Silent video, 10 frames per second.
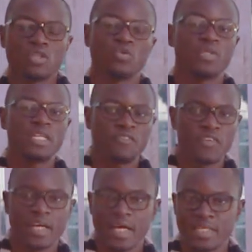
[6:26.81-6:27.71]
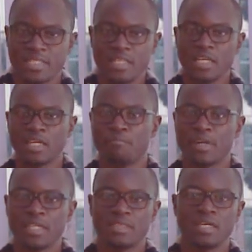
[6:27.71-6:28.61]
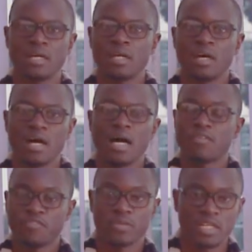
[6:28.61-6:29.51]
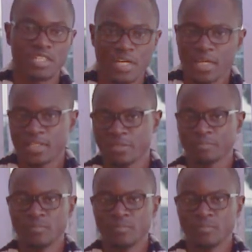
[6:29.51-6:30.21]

to difficulty in breathing uh, for the child.